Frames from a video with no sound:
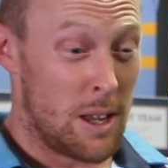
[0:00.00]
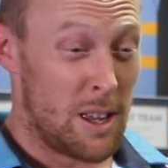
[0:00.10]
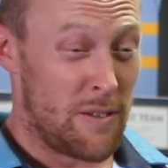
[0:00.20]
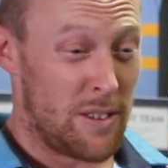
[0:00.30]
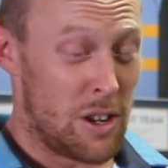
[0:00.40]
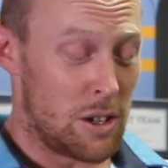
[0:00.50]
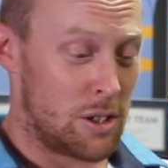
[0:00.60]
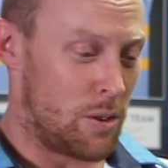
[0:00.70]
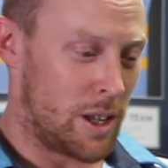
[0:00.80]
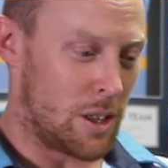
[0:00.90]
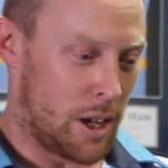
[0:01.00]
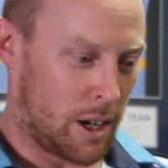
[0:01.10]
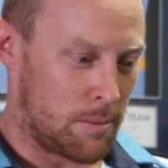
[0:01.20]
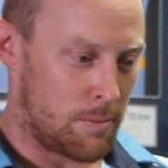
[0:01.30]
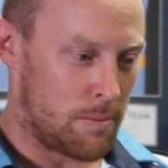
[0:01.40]
if you're not doing
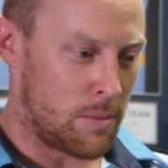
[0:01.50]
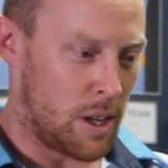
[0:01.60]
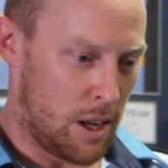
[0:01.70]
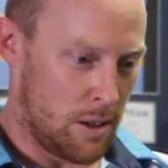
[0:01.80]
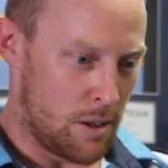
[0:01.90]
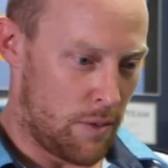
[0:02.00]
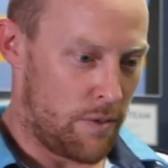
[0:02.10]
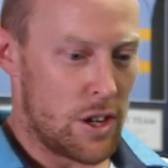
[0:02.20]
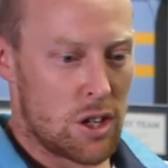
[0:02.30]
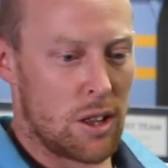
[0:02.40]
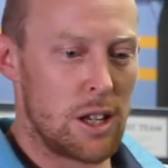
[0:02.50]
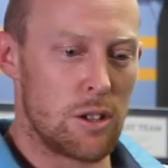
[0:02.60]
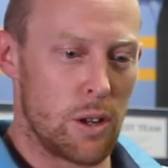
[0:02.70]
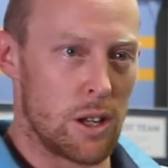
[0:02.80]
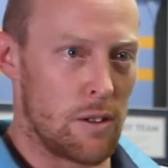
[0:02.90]
it officially,
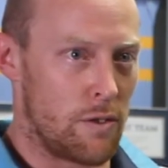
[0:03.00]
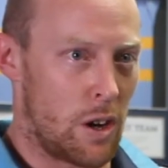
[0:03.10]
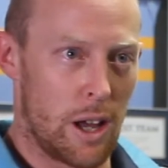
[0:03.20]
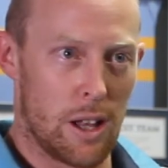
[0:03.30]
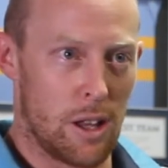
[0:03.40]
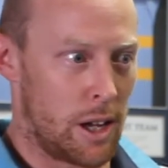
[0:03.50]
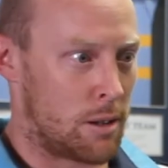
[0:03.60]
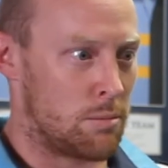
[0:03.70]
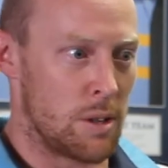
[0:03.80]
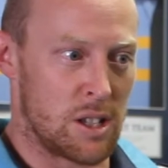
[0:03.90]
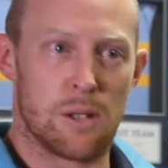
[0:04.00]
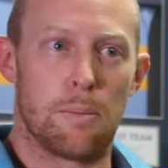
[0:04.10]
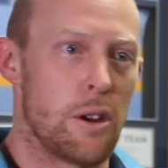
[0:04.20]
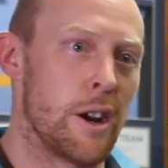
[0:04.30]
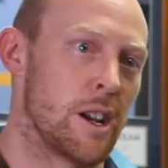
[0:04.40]
doing it via like
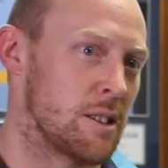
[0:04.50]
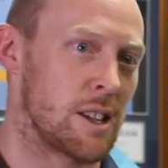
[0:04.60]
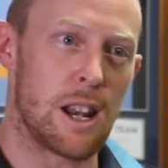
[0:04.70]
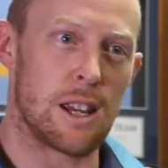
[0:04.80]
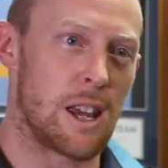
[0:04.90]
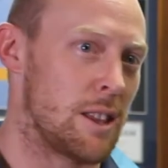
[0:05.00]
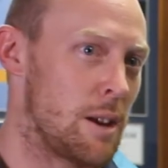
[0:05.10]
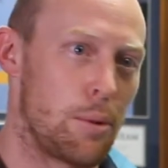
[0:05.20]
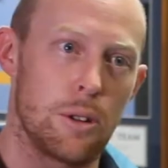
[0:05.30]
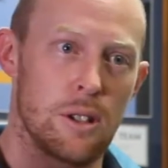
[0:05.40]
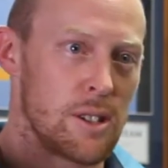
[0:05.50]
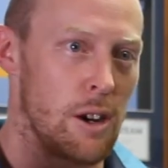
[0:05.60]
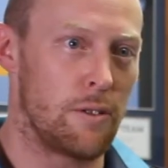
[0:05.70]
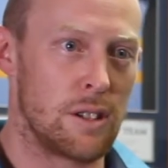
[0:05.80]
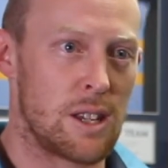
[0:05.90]
experience, getting out there, putting
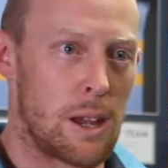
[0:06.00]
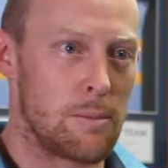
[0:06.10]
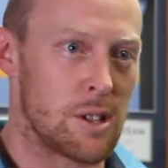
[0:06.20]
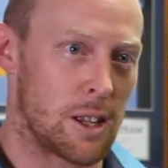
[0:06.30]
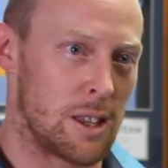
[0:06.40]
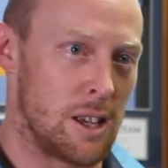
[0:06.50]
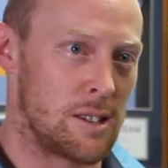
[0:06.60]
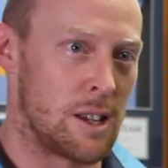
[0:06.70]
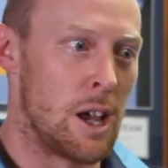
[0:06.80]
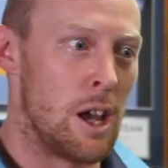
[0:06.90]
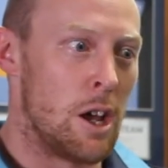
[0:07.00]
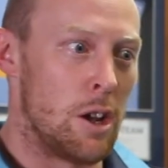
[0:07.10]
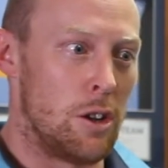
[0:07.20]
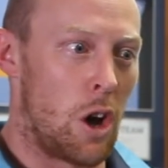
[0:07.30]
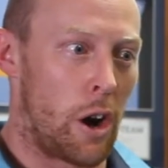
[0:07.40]
yourself in teams like this,
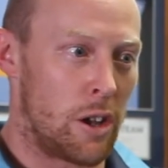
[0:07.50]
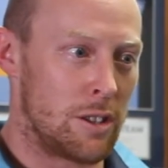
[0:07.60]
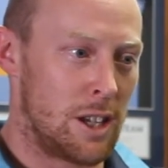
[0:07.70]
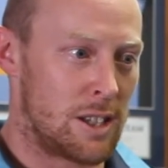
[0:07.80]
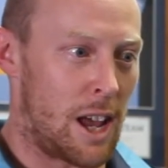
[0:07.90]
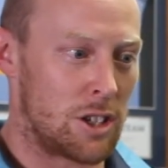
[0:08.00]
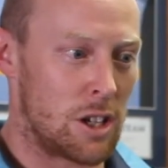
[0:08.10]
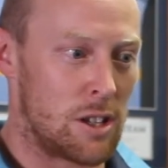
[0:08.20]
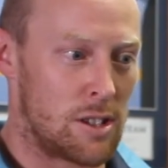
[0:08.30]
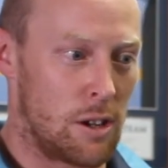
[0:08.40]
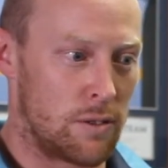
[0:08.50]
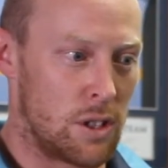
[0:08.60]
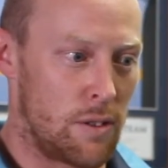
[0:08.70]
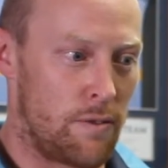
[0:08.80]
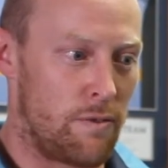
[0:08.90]
not only attaching yourself
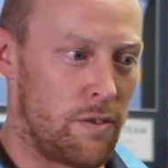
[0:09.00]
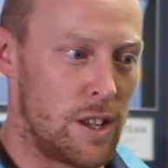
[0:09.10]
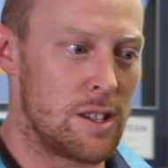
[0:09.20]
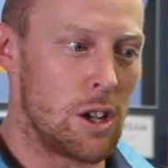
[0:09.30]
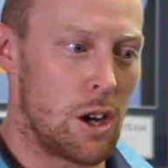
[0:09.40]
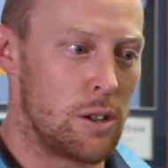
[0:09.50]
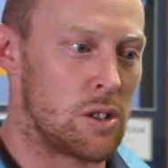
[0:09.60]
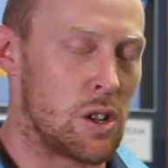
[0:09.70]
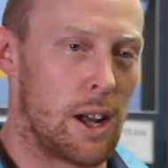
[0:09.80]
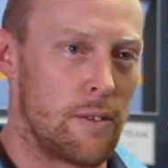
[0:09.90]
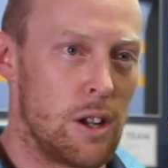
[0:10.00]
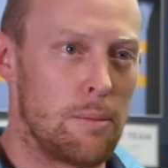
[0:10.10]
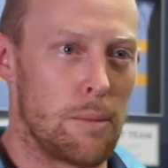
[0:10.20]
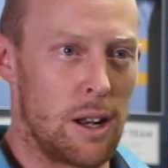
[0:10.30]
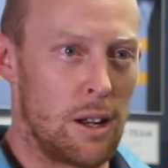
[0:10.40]
to the physio side of
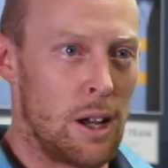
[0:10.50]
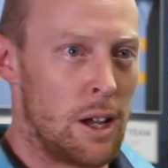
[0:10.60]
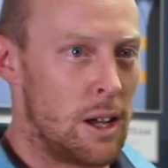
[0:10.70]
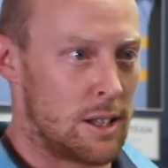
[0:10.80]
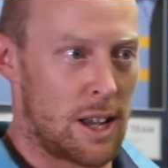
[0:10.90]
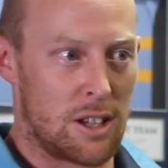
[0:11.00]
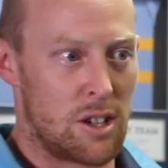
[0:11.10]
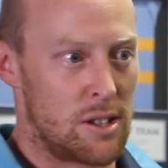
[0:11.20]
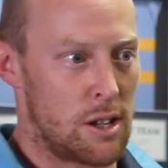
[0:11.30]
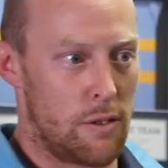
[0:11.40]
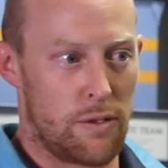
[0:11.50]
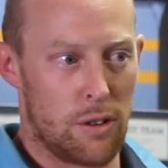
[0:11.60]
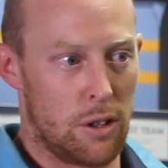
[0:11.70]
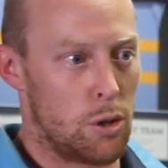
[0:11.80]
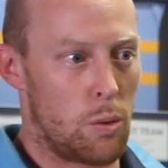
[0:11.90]
it, but attach yourself for
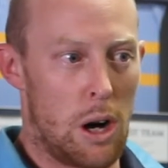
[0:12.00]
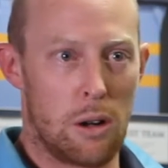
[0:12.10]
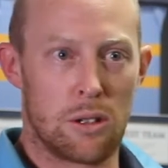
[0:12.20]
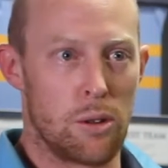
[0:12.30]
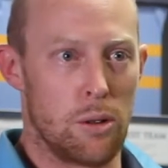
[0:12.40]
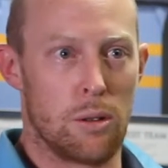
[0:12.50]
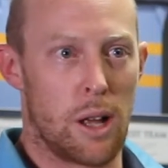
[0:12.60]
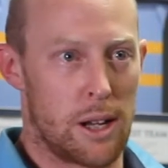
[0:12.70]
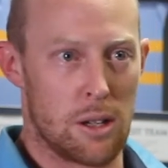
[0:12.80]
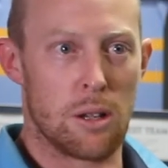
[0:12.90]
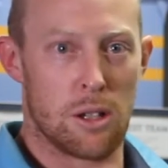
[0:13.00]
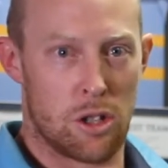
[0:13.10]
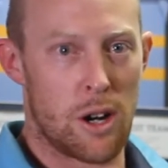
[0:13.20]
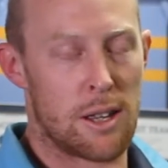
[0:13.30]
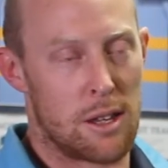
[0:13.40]
a little while to like a
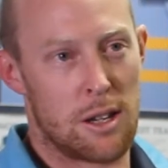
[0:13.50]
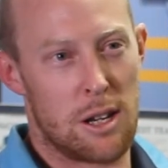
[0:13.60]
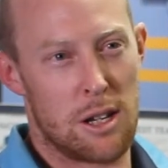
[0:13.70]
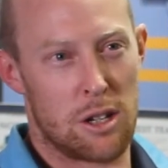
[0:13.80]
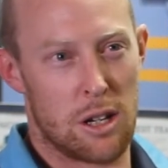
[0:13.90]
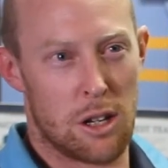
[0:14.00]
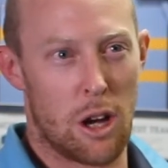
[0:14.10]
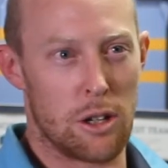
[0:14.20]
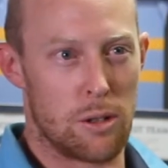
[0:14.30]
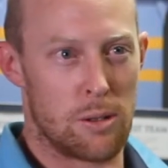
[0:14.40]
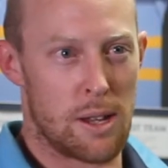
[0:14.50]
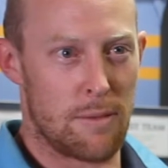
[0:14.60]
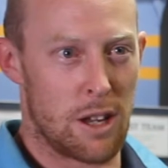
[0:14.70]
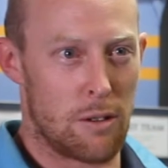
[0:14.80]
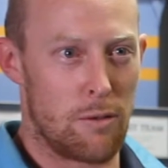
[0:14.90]
strength and conditioning coach or
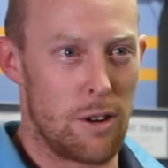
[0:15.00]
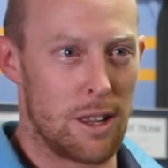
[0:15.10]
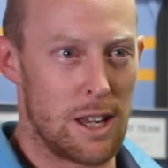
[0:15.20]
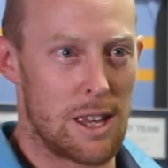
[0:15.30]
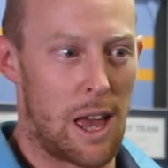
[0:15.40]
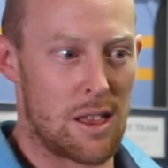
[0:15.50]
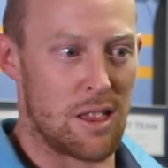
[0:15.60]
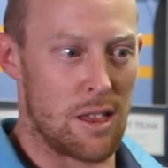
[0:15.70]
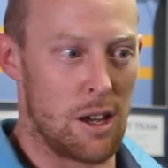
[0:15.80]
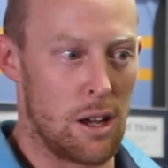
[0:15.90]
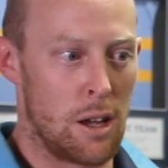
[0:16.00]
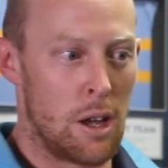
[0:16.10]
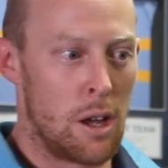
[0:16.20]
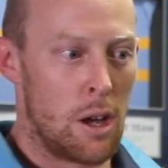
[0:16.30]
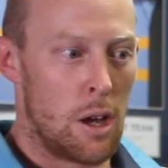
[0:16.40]
something, and really get
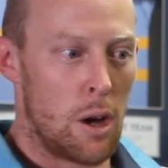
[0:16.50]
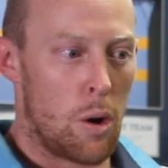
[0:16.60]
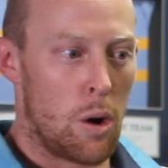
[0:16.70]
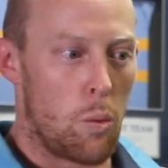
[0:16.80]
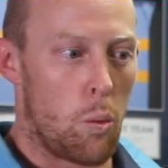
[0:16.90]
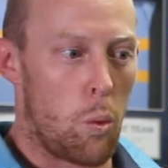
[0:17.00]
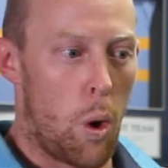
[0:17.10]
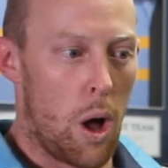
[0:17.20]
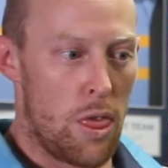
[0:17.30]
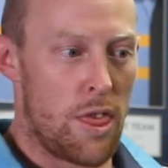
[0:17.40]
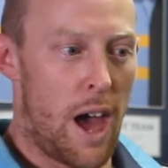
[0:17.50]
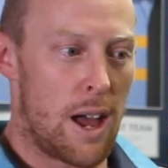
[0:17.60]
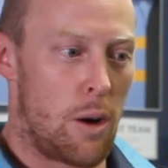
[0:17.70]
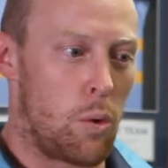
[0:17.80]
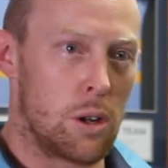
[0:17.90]
what they
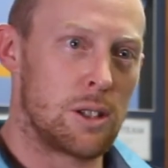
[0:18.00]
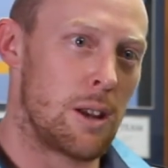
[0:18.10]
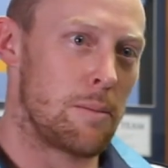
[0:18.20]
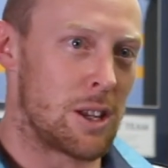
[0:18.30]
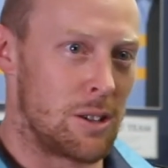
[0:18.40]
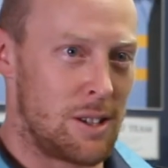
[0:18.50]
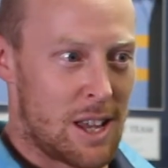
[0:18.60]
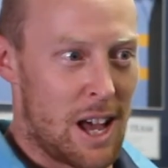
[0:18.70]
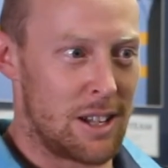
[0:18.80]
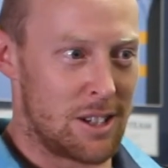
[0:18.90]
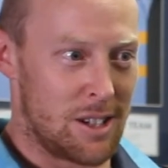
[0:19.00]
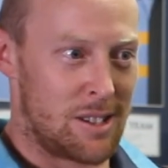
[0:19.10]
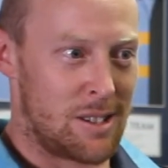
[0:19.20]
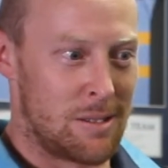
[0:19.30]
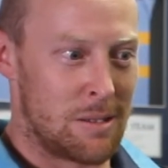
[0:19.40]
are wanting, because you can't
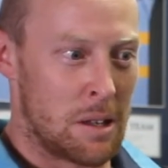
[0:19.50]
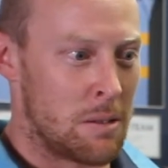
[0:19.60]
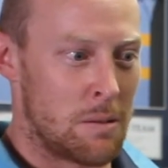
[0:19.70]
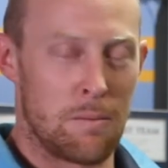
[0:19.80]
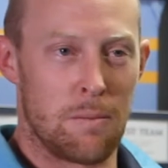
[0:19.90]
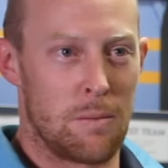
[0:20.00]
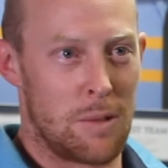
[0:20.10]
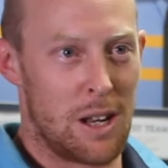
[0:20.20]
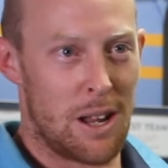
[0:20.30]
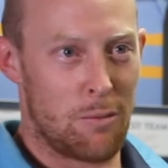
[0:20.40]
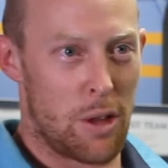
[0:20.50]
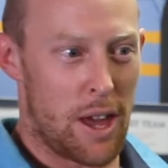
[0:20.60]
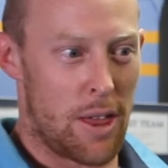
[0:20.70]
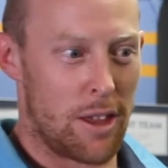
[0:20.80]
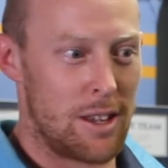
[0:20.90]
just, with
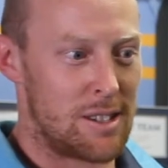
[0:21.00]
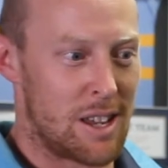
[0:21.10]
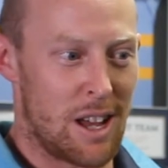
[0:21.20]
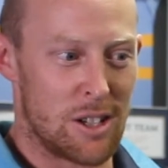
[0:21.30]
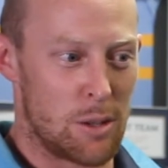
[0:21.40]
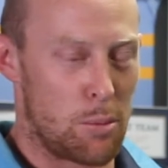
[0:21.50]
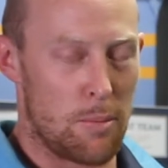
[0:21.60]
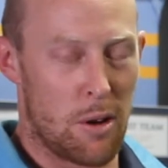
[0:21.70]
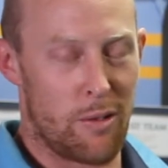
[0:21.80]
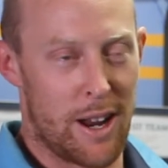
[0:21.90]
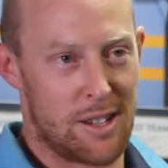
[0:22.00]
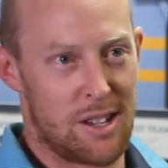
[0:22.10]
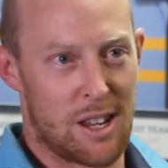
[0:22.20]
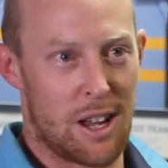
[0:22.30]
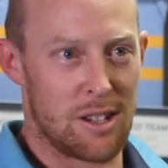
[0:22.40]
athletes, you can't just put them on rest.
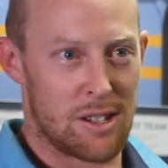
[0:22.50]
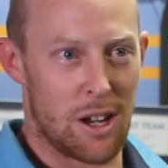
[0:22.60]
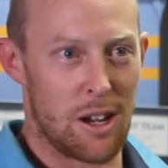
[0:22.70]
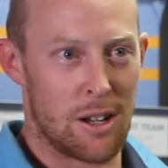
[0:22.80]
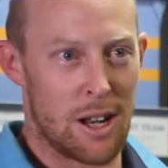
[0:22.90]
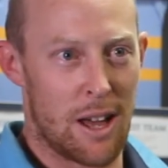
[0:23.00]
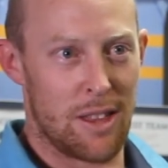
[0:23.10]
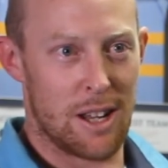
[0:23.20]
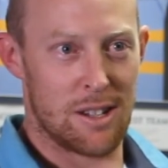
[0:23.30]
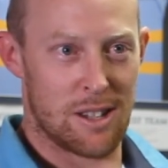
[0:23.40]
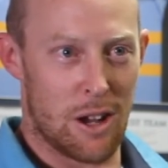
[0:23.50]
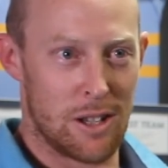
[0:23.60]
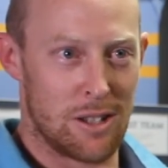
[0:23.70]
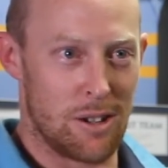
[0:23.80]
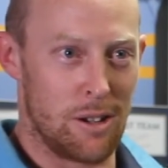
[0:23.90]
You can't just go, no, they're just
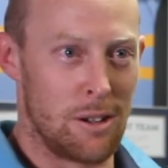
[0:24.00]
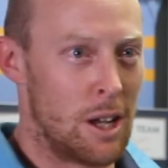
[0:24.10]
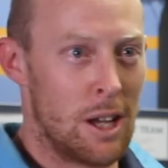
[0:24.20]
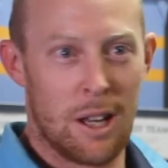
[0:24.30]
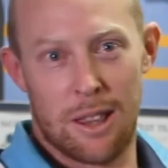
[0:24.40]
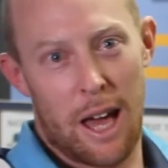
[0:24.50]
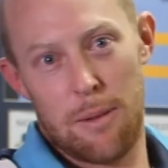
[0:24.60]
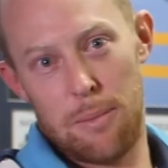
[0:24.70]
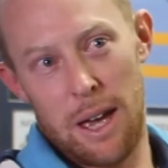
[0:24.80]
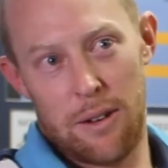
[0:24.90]
going to lay in bed